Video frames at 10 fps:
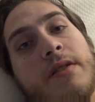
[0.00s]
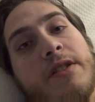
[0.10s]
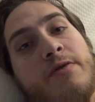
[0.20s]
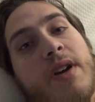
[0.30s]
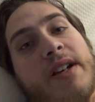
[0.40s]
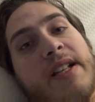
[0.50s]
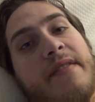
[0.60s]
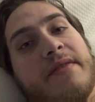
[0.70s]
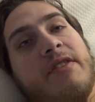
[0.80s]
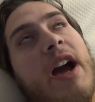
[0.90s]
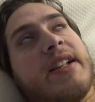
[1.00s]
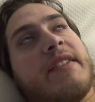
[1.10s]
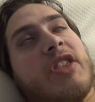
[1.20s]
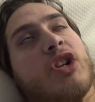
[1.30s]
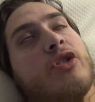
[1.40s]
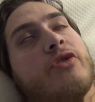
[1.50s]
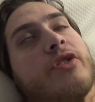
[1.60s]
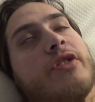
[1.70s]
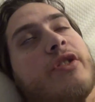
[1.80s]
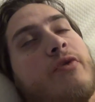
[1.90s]
you guys have you guys have to learn
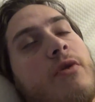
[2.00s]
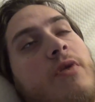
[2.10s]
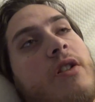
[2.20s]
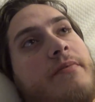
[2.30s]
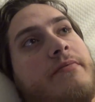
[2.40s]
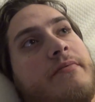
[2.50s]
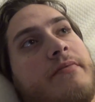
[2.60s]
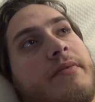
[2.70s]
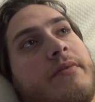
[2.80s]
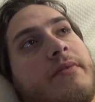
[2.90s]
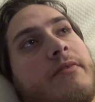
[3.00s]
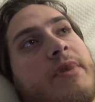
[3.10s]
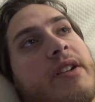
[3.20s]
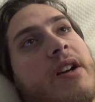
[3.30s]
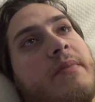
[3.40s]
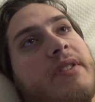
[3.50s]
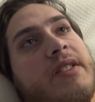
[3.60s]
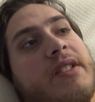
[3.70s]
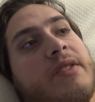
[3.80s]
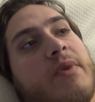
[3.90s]
to grow up when it comes to
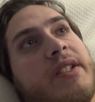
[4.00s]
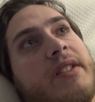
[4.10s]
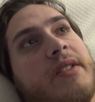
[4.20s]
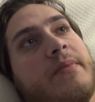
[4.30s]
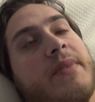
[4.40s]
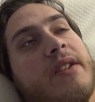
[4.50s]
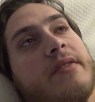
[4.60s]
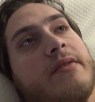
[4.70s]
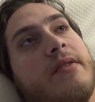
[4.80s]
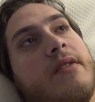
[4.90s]
this racism thing.